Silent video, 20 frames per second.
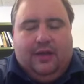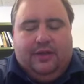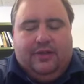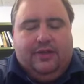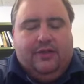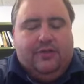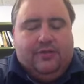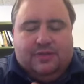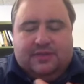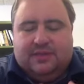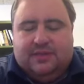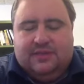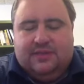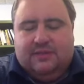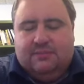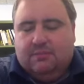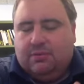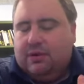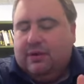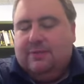
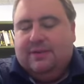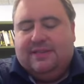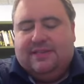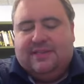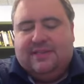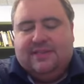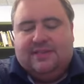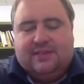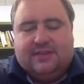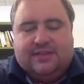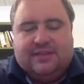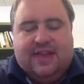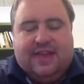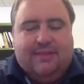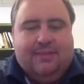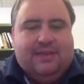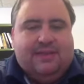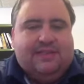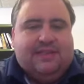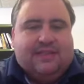use premises or
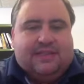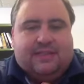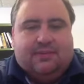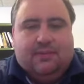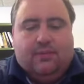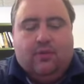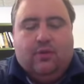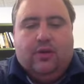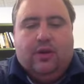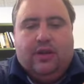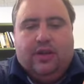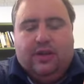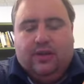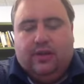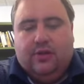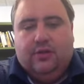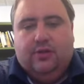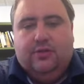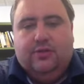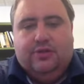statements to support a
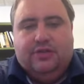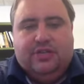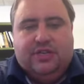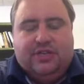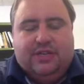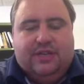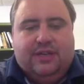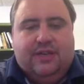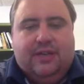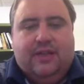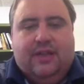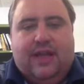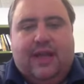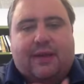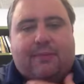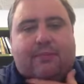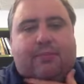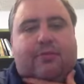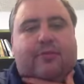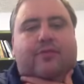conclusion
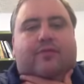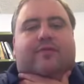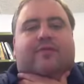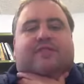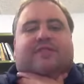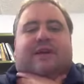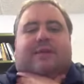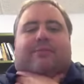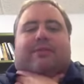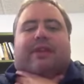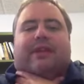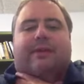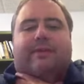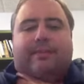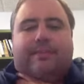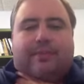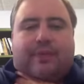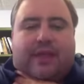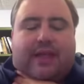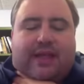and prove something.
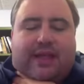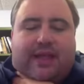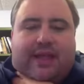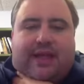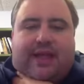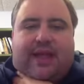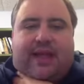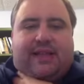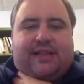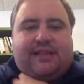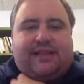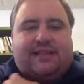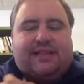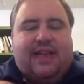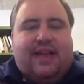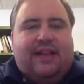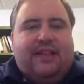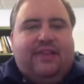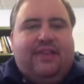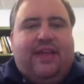
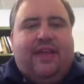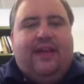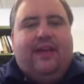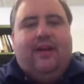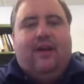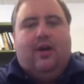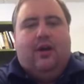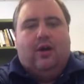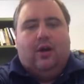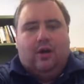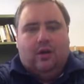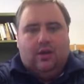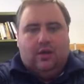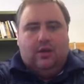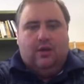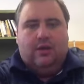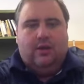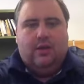Instead, they're